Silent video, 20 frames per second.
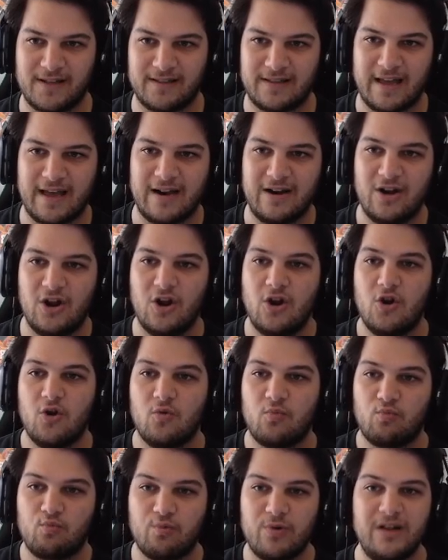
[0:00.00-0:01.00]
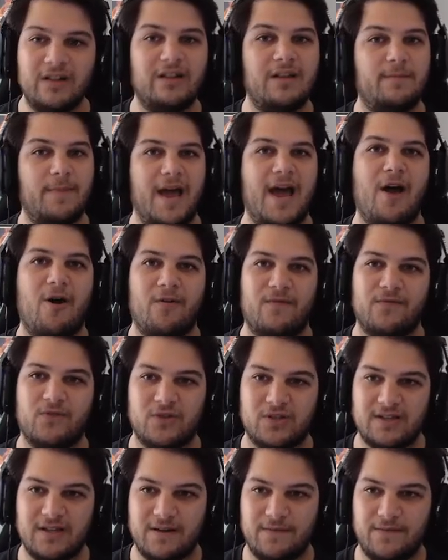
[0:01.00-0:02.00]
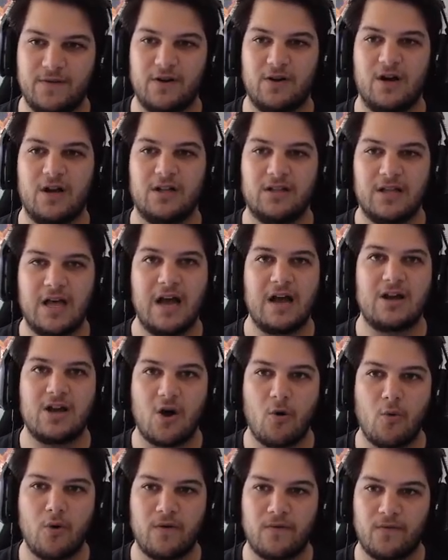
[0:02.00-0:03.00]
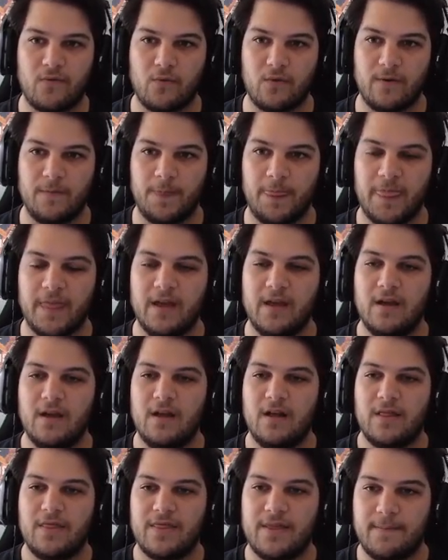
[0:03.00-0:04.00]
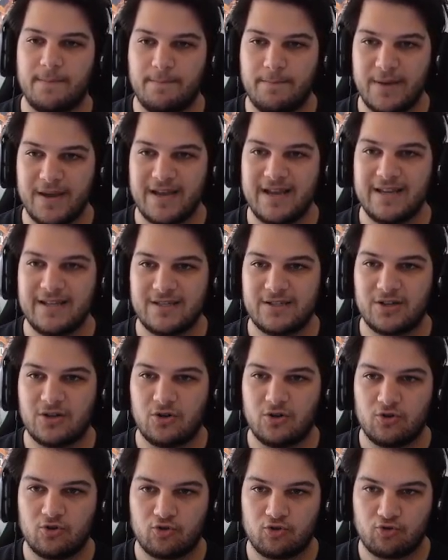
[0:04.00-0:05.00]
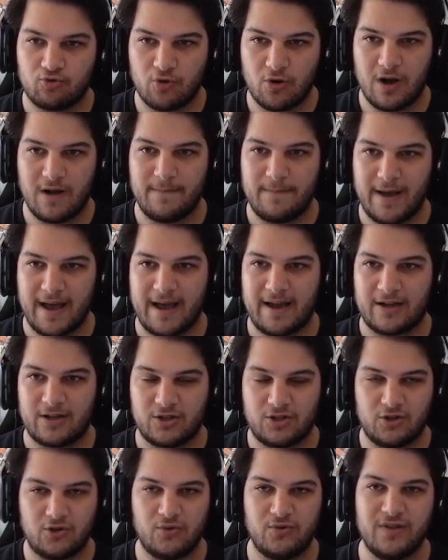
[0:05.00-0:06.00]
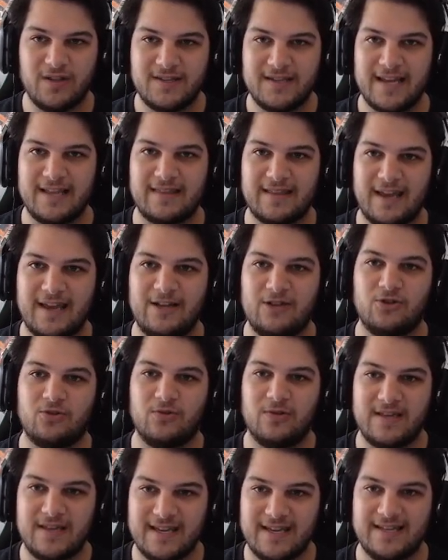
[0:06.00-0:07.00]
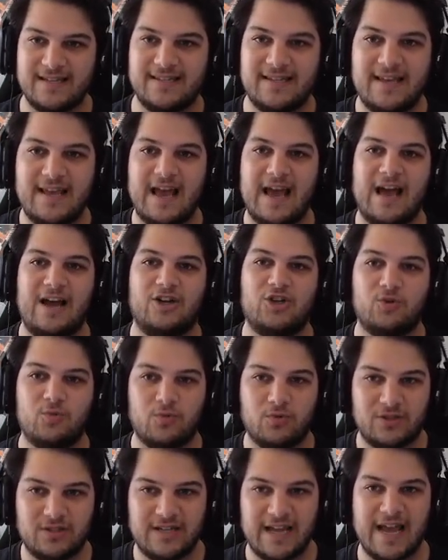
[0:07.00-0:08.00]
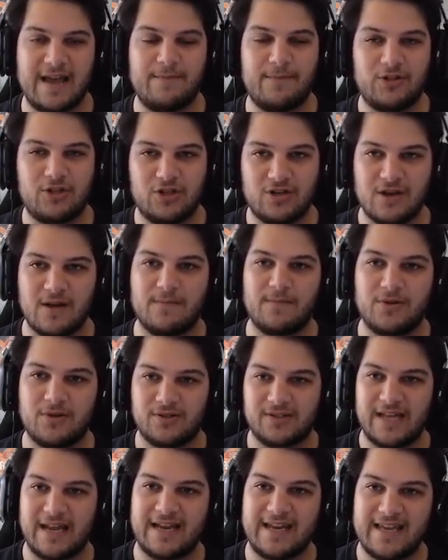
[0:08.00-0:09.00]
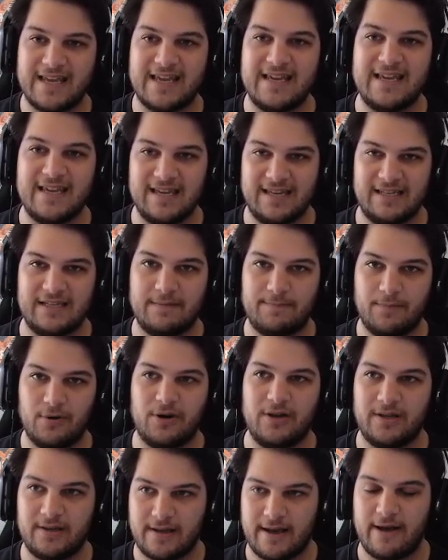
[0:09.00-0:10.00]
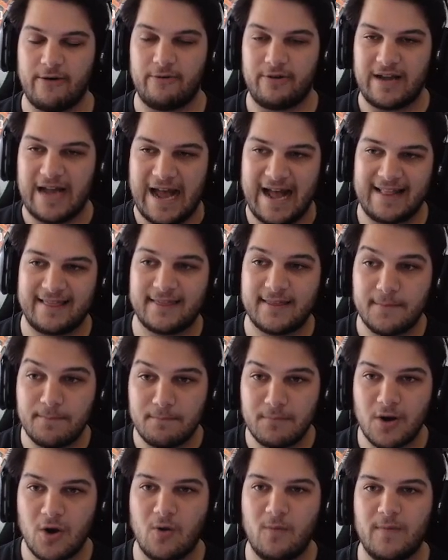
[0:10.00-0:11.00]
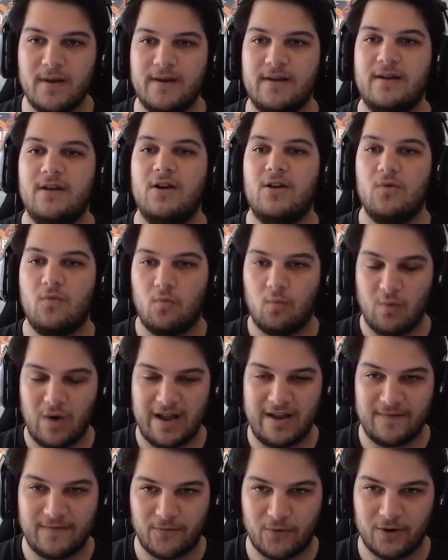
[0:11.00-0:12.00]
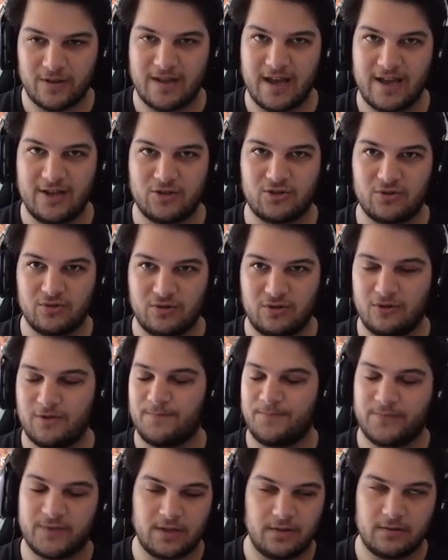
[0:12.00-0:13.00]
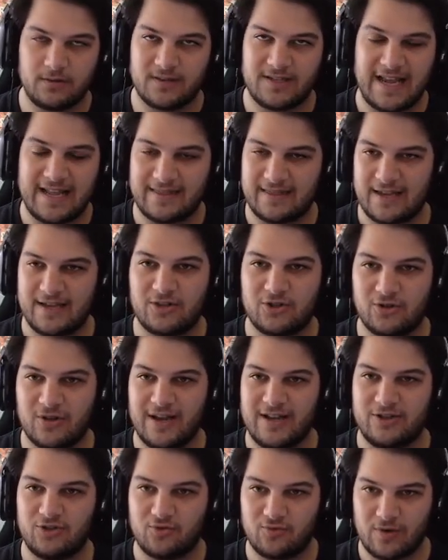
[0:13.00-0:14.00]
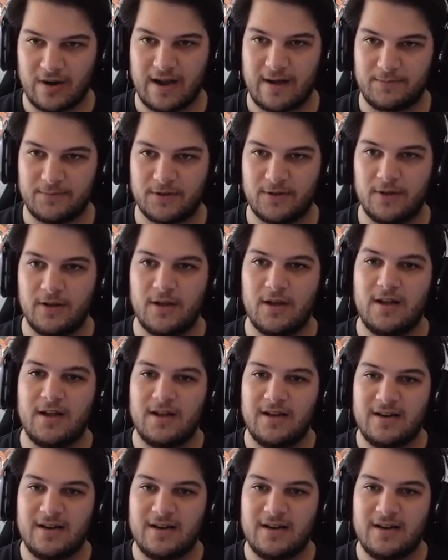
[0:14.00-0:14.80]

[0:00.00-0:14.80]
something like that. Really powerful stuff here. A lot going for him. The biggest drawback to the 10th Angel is the actual damage numbers that he is putting out. At the moment, when 4th Angel or 10th Angel has dropped,